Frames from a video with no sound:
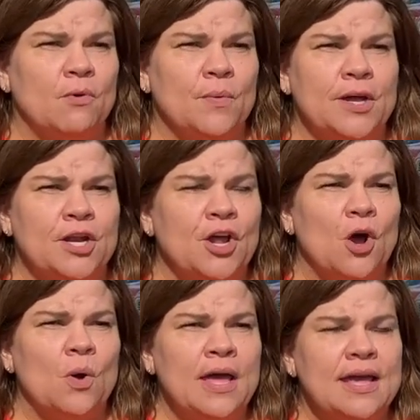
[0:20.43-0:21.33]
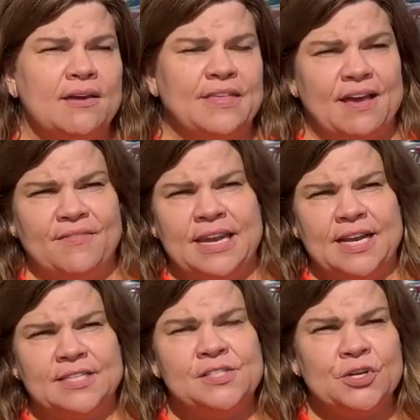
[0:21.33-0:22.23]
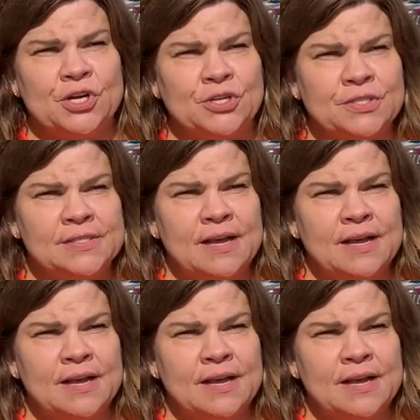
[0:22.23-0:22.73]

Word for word: we want to know if they have any concerns,